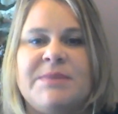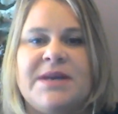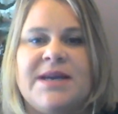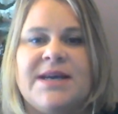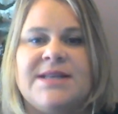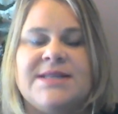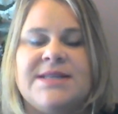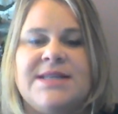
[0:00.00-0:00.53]

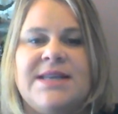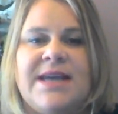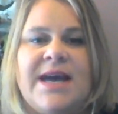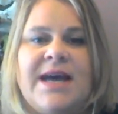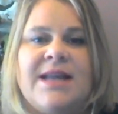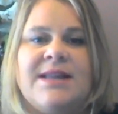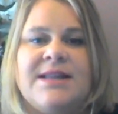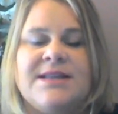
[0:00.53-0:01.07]
because at the
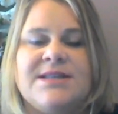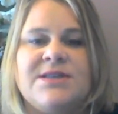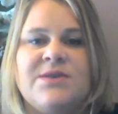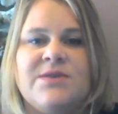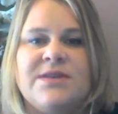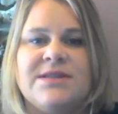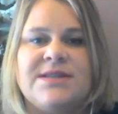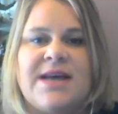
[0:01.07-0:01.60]
end, the
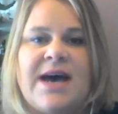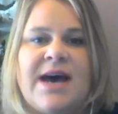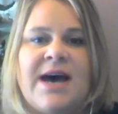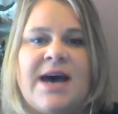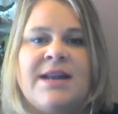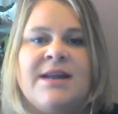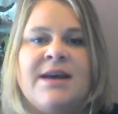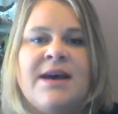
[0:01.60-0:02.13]
students
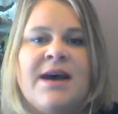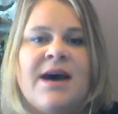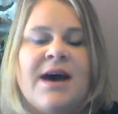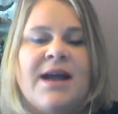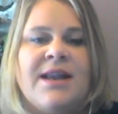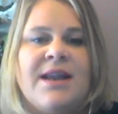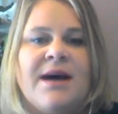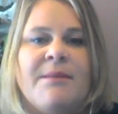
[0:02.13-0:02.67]
had
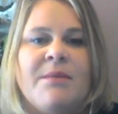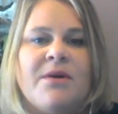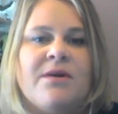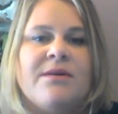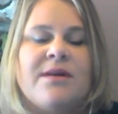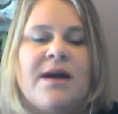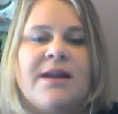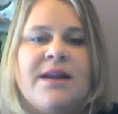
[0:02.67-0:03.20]
a
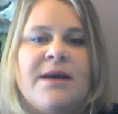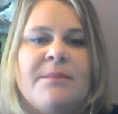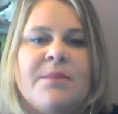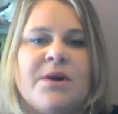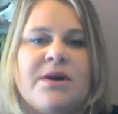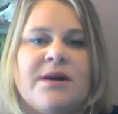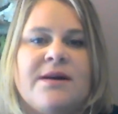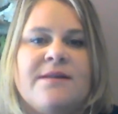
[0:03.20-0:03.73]

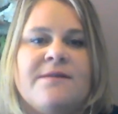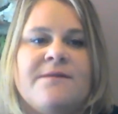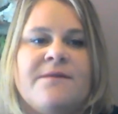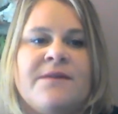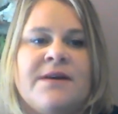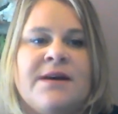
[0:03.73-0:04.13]
number of